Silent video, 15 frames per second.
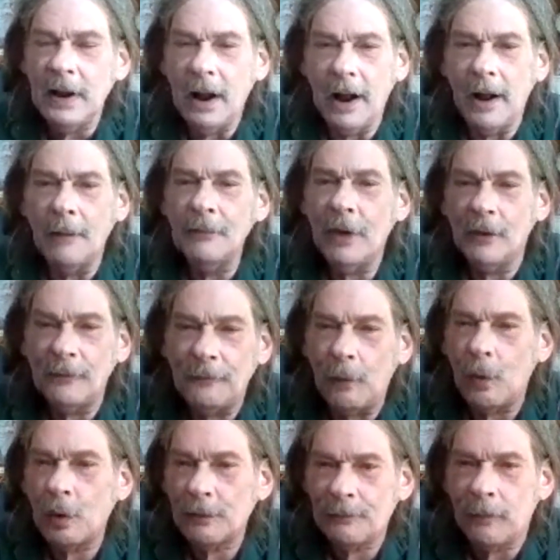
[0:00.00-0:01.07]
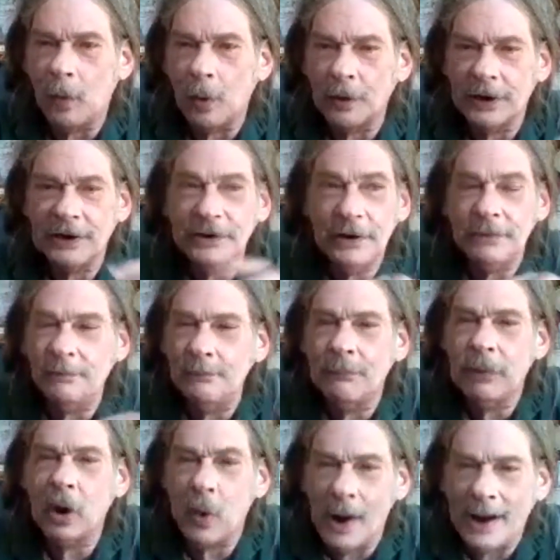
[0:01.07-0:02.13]
The 440
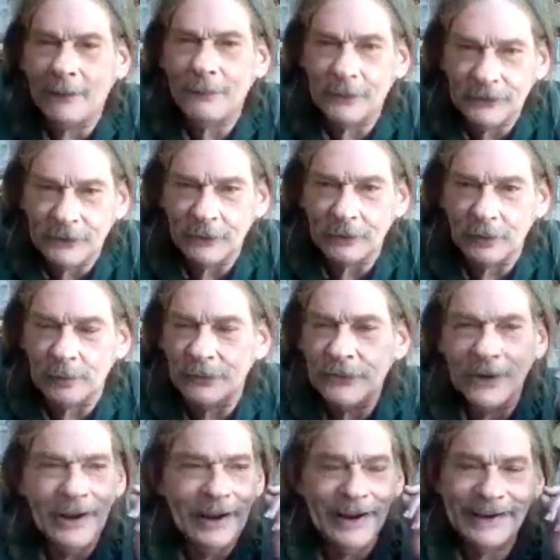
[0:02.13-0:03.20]
didn't blow out the tubes.